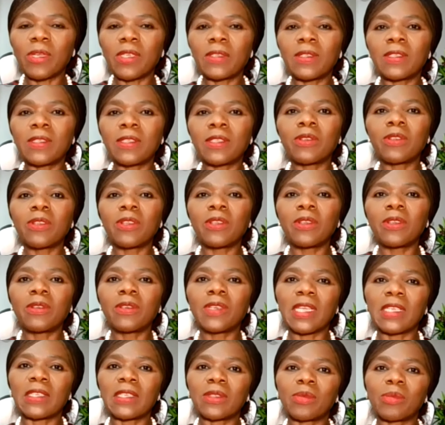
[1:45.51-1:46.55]
where Zulu
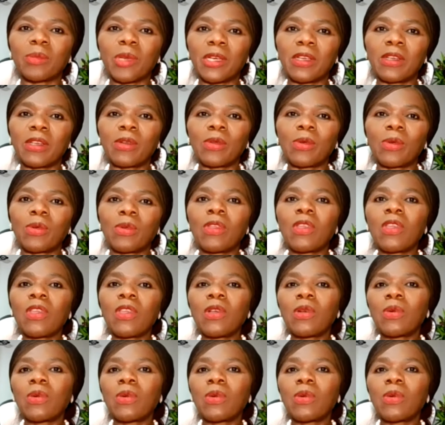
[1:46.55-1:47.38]
customary law